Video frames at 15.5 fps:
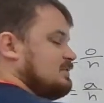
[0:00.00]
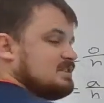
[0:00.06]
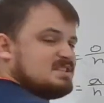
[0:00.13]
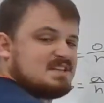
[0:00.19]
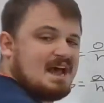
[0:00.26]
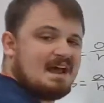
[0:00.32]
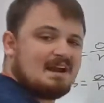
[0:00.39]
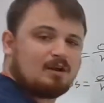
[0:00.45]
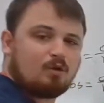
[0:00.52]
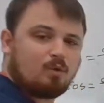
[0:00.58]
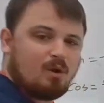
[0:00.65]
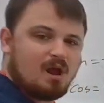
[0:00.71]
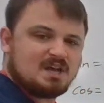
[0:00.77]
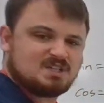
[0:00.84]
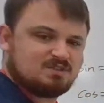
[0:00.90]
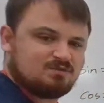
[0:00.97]
the side
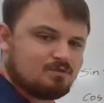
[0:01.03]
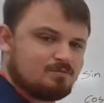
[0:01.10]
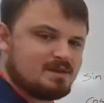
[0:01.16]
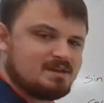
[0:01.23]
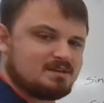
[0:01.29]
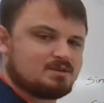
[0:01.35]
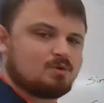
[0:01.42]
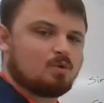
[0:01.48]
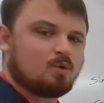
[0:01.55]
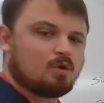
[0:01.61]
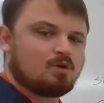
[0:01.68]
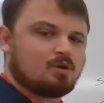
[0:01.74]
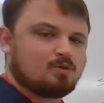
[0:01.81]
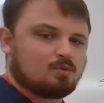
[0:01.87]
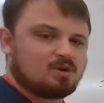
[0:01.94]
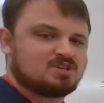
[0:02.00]
across from it, or
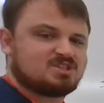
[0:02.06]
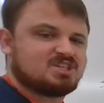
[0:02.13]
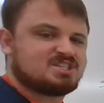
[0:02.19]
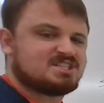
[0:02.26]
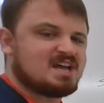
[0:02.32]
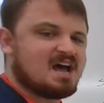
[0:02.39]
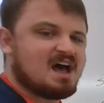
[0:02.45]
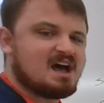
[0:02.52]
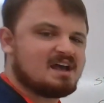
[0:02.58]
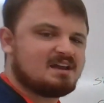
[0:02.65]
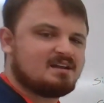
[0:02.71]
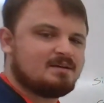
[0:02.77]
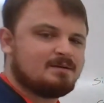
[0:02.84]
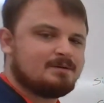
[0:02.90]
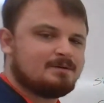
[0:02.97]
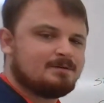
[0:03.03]
in other words, the
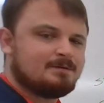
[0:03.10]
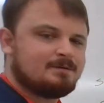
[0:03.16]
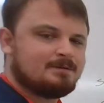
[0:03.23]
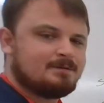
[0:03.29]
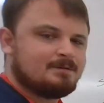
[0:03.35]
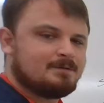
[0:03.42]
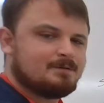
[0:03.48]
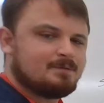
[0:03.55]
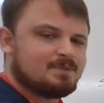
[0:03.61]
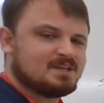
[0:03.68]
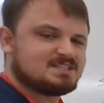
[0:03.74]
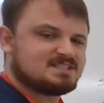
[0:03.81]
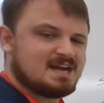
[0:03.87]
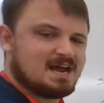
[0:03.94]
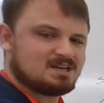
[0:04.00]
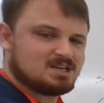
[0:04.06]
side
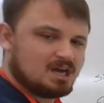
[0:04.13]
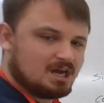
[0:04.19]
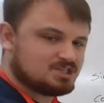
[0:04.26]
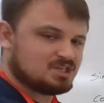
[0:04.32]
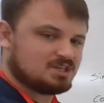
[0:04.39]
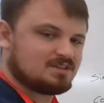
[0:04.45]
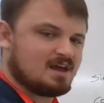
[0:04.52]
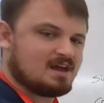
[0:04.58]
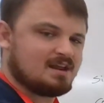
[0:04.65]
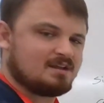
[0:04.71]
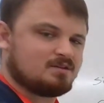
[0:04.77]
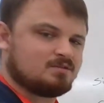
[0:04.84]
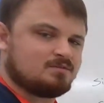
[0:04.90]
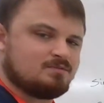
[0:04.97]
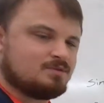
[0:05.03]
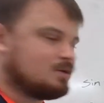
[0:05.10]
that's not touching that
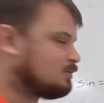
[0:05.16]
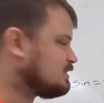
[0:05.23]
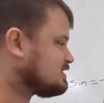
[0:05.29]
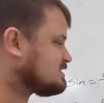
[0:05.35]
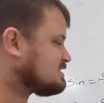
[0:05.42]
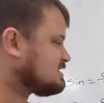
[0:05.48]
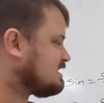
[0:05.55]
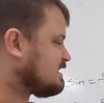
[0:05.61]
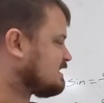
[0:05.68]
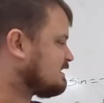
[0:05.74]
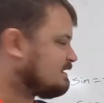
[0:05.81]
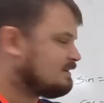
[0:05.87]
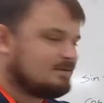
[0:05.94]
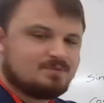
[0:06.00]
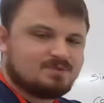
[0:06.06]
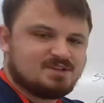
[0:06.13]
angle. Notice that
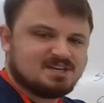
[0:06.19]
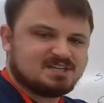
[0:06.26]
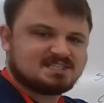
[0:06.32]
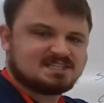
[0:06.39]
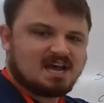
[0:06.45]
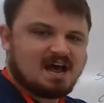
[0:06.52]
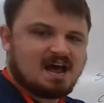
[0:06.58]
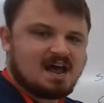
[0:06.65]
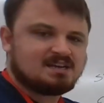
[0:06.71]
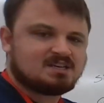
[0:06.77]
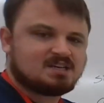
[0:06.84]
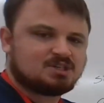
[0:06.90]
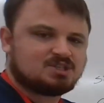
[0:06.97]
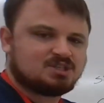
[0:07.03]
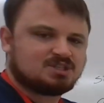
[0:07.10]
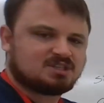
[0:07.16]
this side
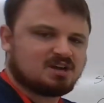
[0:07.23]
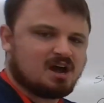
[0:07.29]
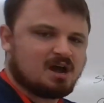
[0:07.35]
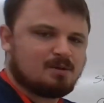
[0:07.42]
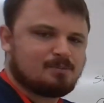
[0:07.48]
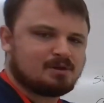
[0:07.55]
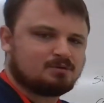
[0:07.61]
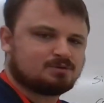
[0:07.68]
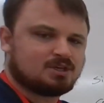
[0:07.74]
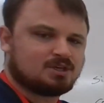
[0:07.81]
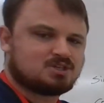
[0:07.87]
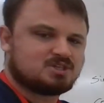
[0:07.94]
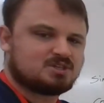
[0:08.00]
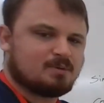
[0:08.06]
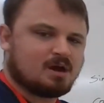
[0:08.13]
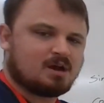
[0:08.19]
touches the top angle,
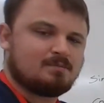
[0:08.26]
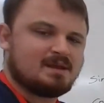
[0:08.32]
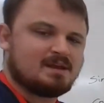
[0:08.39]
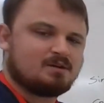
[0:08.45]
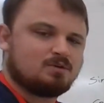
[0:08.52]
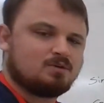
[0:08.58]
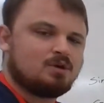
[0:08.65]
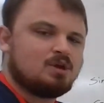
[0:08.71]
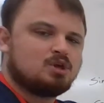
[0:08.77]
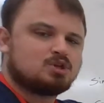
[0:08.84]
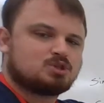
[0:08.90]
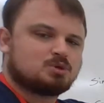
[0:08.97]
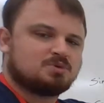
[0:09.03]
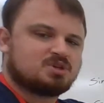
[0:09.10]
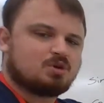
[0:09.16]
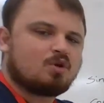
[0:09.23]
touches the bottom angle,
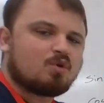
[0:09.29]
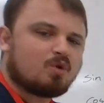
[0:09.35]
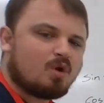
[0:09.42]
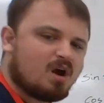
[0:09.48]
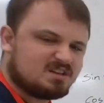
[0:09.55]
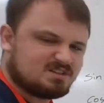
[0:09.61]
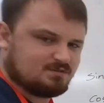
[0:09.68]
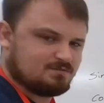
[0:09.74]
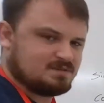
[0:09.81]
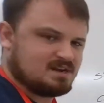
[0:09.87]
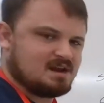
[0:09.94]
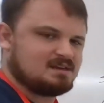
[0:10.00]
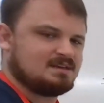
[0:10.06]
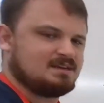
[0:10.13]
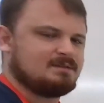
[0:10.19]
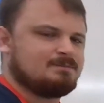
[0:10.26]
so it's across from the
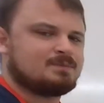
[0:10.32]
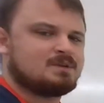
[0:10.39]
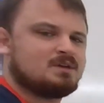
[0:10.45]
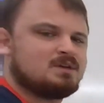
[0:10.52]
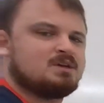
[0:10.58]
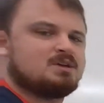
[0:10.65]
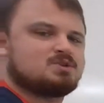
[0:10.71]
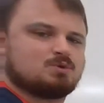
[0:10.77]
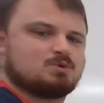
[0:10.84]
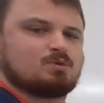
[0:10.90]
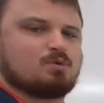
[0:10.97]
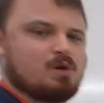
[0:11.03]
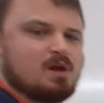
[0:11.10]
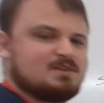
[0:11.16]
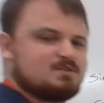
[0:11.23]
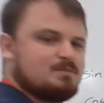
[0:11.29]
90. So
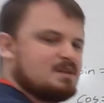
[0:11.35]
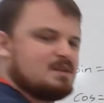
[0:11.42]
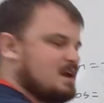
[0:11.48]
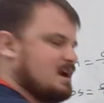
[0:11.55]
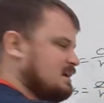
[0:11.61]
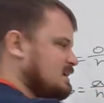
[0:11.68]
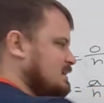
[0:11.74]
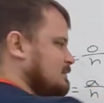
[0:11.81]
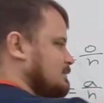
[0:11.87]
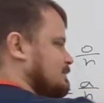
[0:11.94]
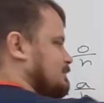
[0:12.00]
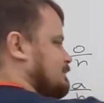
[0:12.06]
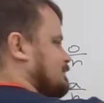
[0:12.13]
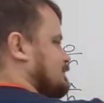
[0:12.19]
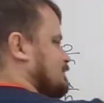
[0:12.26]
across from the 90